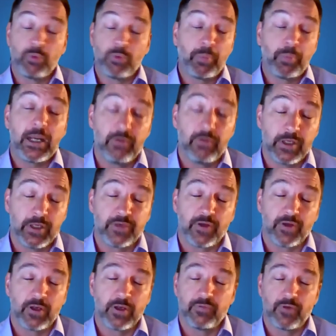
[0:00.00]

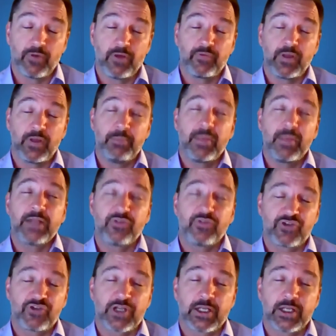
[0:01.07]
period of
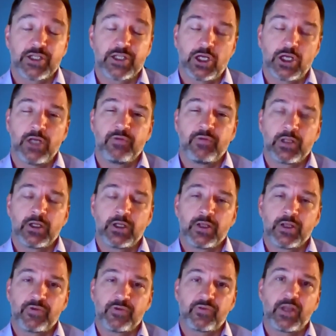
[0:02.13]
immense challenge over the
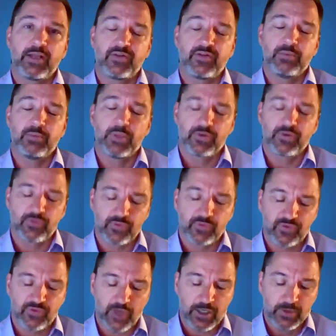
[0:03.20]
last 18 months or
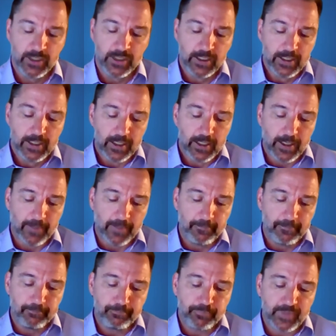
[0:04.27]
so.
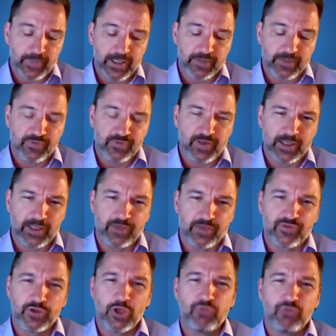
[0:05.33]
And
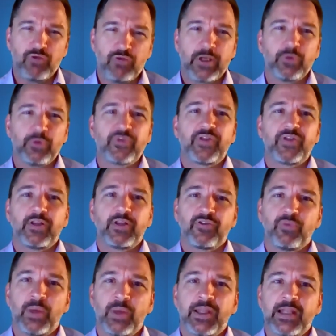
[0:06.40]
there's no real sense
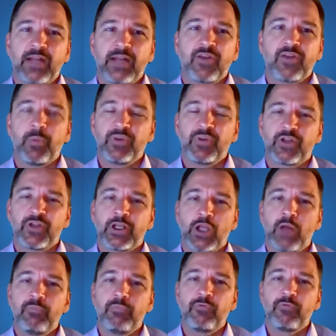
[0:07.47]
of where the let up is going to
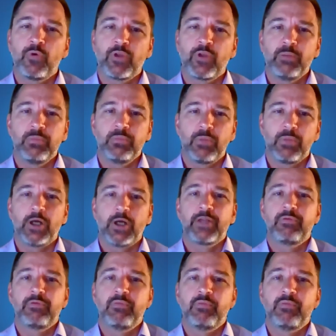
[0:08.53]
come for them,
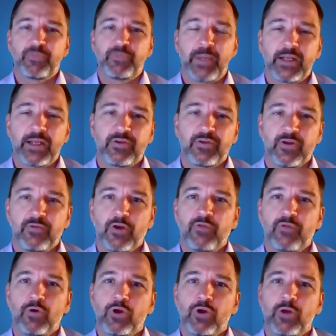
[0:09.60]
either in respect
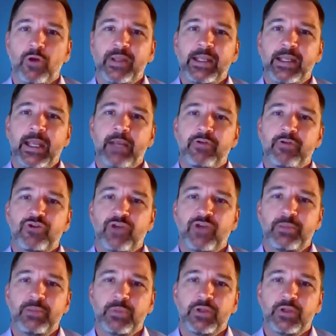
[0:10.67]
of ongoing care and
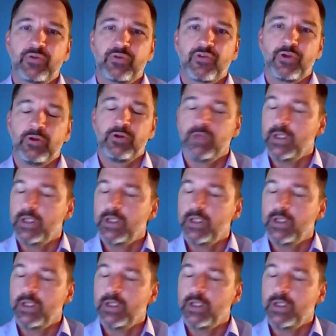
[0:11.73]
treatment to